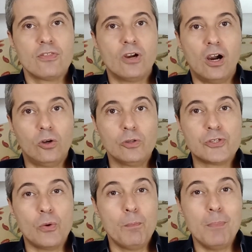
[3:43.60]
There are
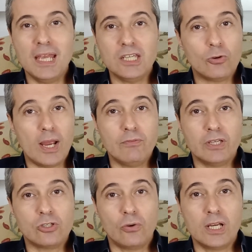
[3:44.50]
also many great
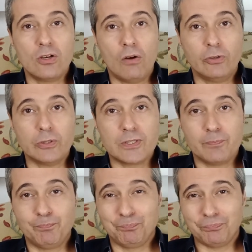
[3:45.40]
Victorian
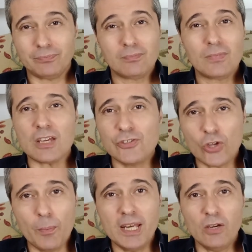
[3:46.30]
novels,
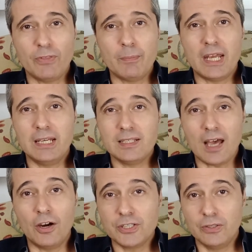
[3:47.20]
so many of them that it
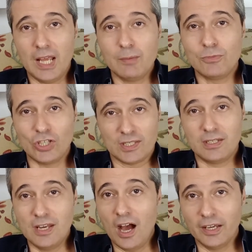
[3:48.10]
is hard to name
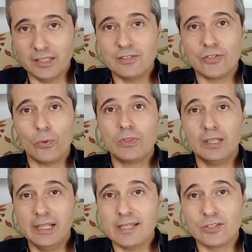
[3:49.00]
just nine, so
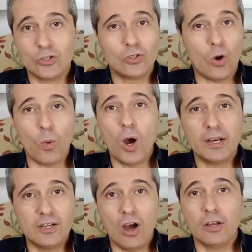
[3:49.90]
the list could go
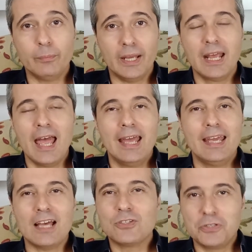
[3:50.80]
on and on, but
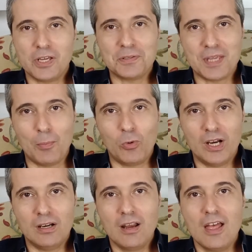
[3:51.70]
it has to start
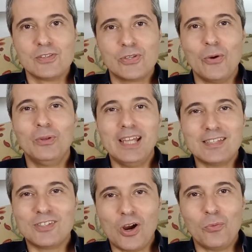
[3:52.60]
somewhere. So
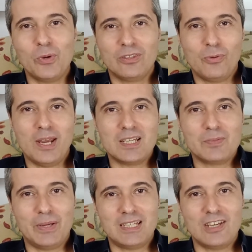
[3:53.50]
let's start with Great
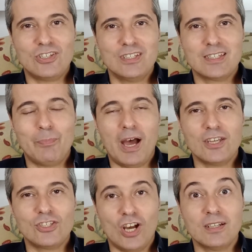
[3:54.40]
Expectations
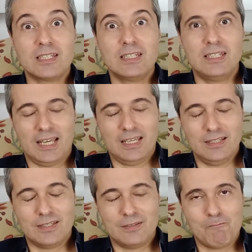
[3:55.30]
by Charles
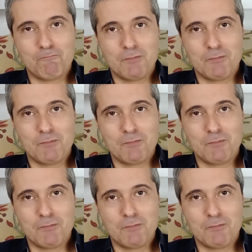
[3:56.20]
Dickens.